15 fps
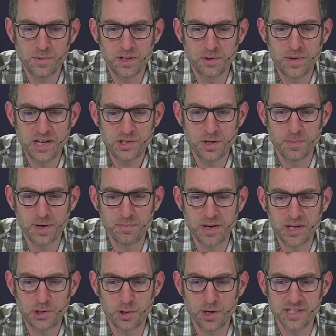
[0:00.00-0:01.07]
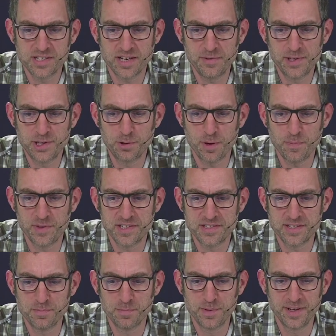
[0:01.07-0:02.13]
one question about my shirts. I will drop this
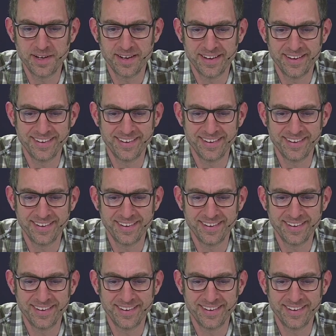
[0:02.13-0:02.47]
simply.